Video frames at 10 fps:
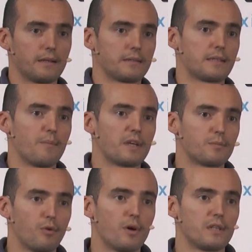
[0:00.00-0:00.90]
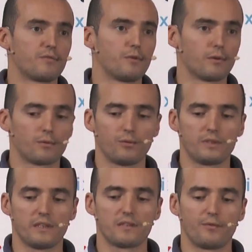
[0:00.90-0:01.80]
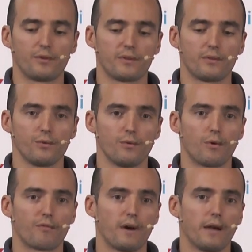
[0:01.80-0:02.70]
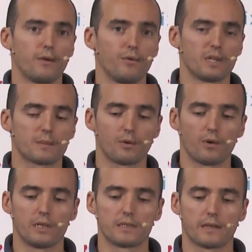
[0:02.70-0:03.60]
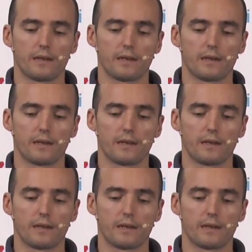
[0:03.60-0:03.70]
some exploits for 2.6.32 or find new exploits,